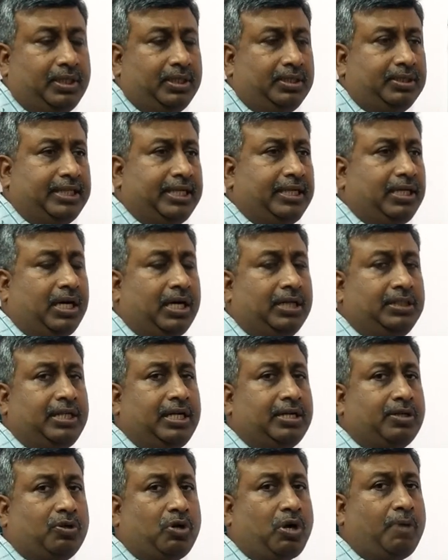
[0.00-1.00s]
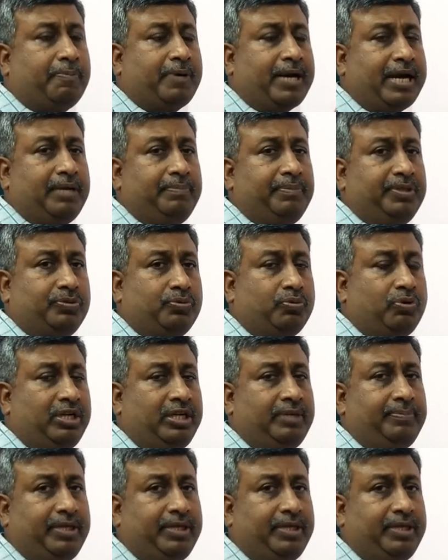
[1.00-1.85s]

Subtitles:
then other crop can be sown in